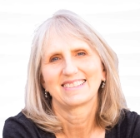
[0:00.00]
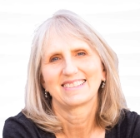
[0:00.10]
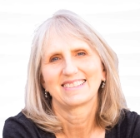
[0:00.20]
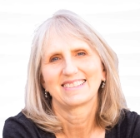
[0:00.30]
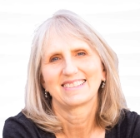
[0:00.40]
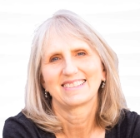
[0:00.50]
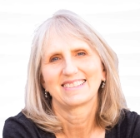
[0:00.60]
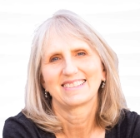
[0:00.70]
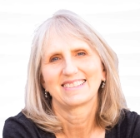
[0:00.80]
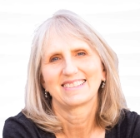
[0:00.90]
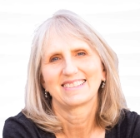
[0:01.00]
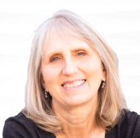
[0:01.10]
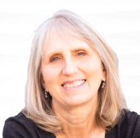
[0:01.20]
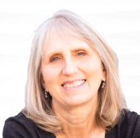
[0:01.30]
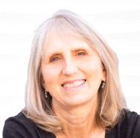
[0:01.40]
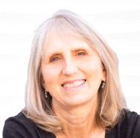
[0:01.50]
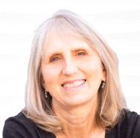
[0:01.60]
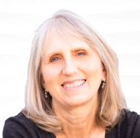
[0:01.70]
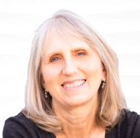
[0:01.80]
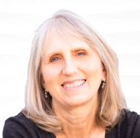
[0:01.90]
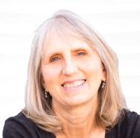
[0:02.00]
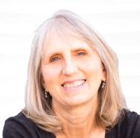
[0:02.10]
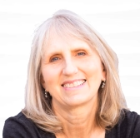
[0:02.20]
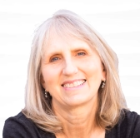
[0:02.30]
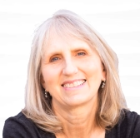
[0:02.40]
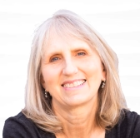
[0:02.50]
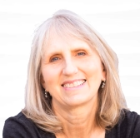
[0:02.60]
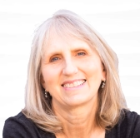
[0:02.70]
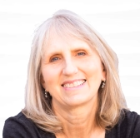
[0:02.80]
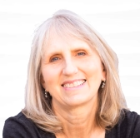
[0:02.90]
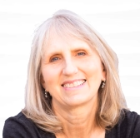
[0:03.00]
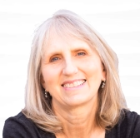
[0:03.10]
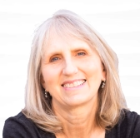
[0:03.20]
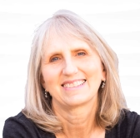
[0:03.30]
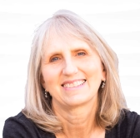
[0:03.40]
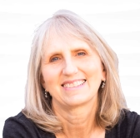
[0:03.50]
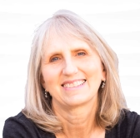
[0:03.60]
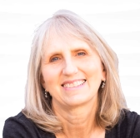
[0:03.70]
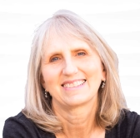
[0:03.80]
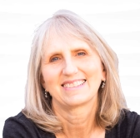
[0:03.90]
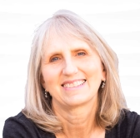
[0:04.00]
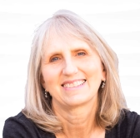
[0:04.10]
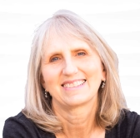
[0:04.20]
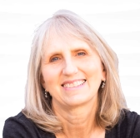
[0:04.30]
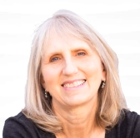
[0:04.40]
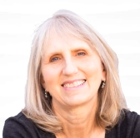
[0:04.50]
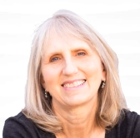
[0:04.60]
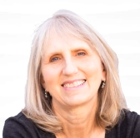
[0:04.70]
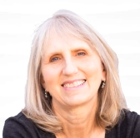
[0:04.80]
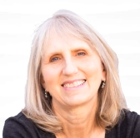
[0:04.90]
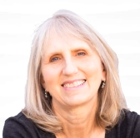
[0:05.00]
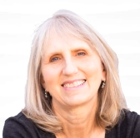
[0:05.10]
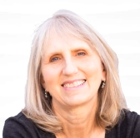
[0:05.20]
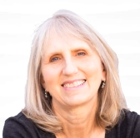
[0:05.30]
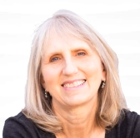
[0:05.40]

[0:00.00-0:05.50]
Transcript: The face doesn't move, so there is nothing to read.